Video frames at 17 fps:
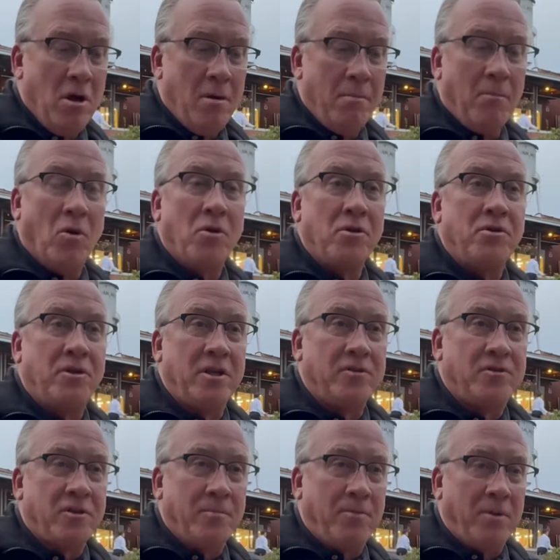more
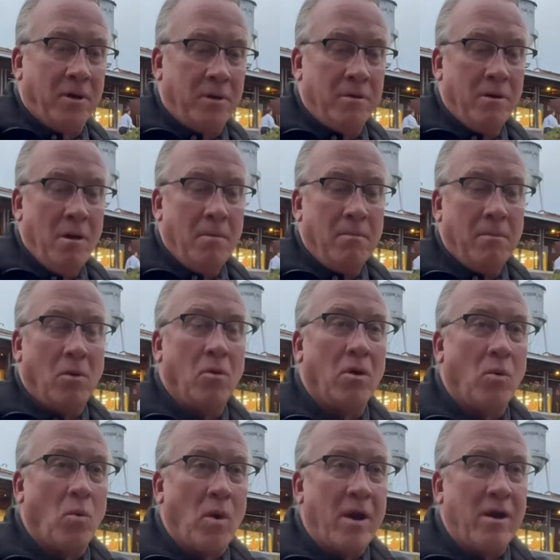disciplined, more
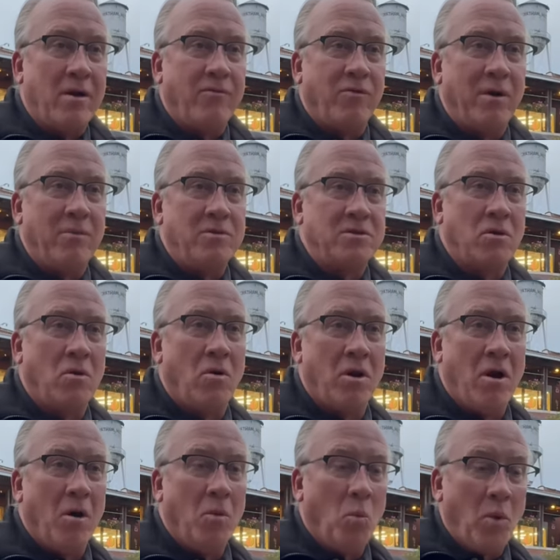aware of what was going
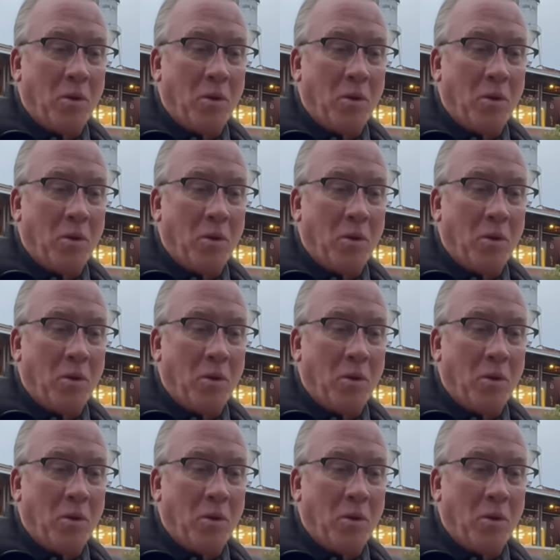on.